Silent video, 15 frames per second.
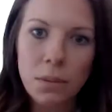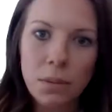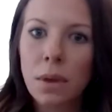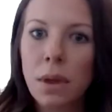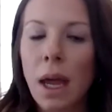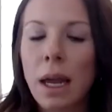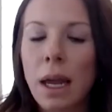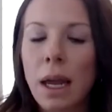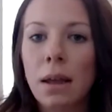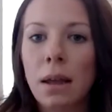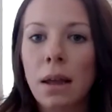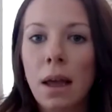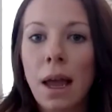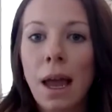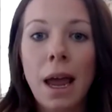like
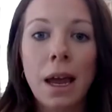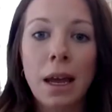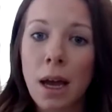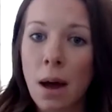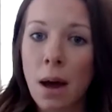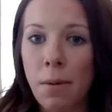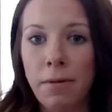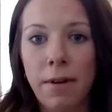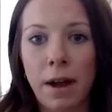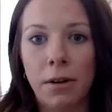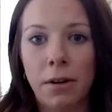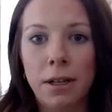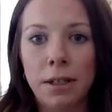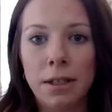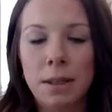income of
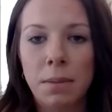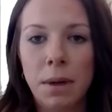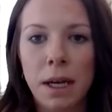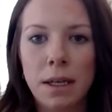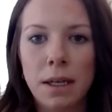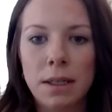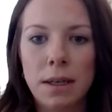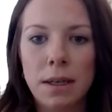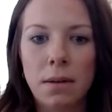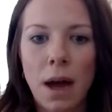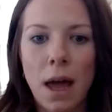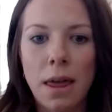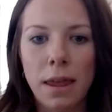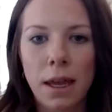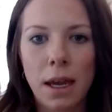veterans, because
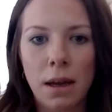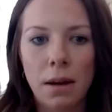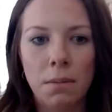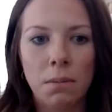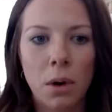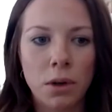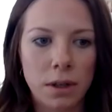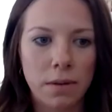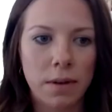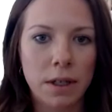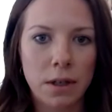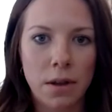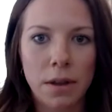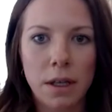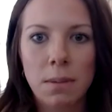I think most of us
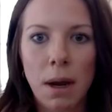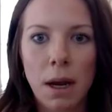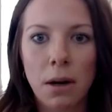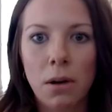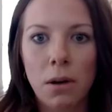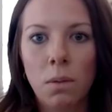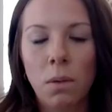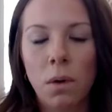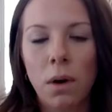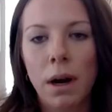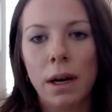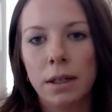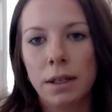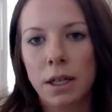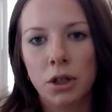on this panel, we're
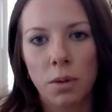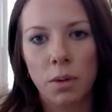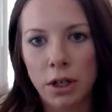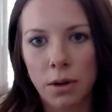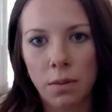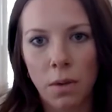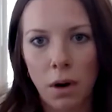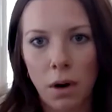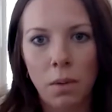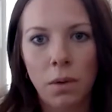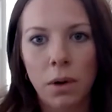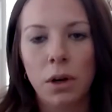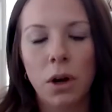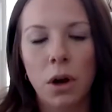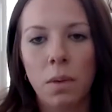in a situation where,
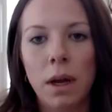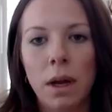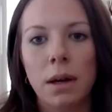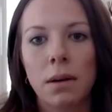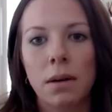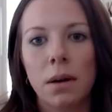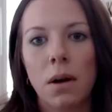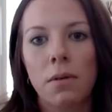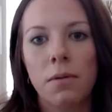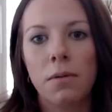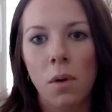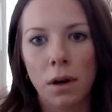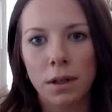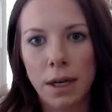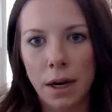we can
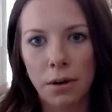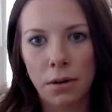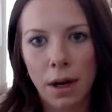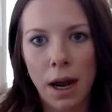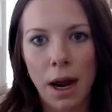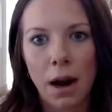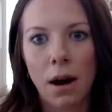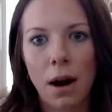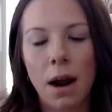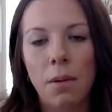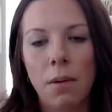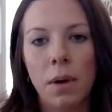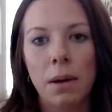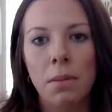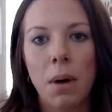afford dental care and
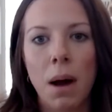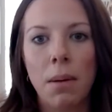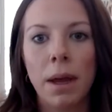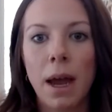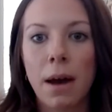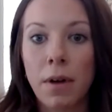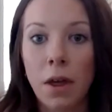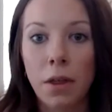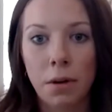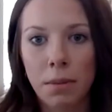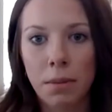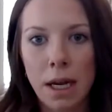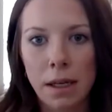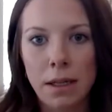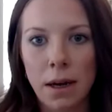we probably have other
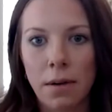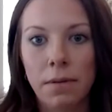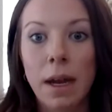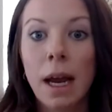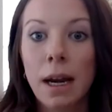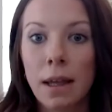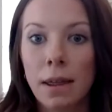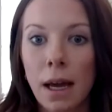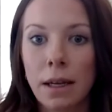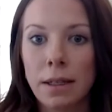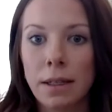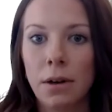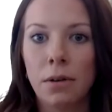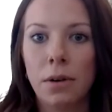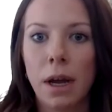means of getting that
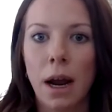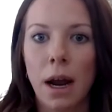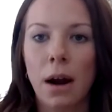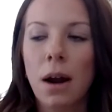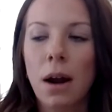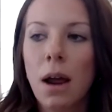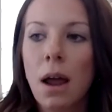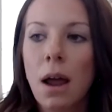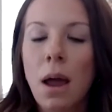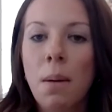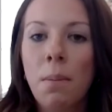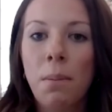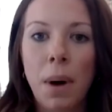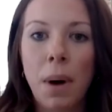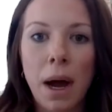dental care.
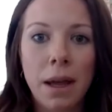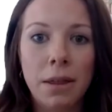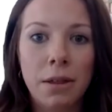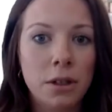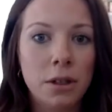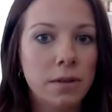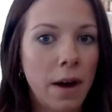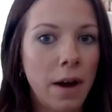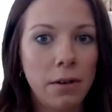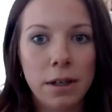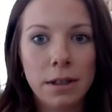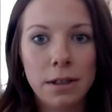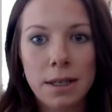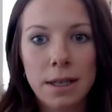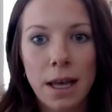But there's
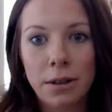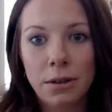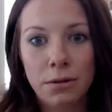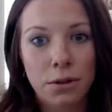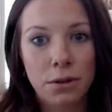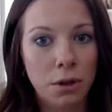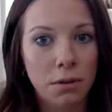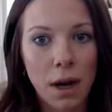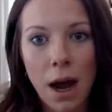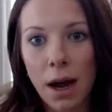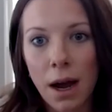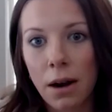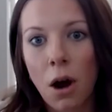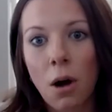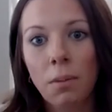veterans that do
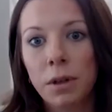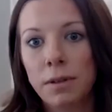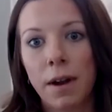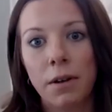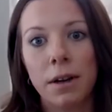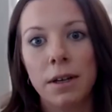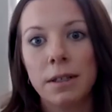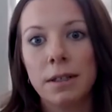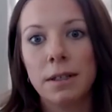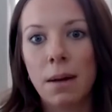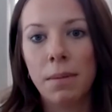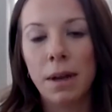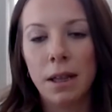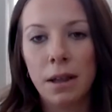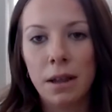not, homeless veterans.
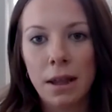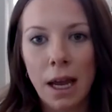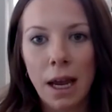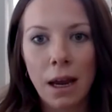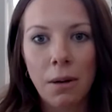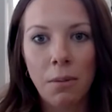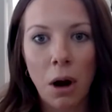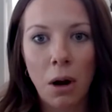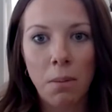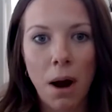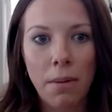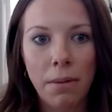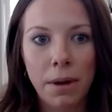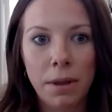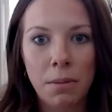They are
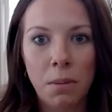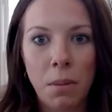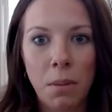probably in the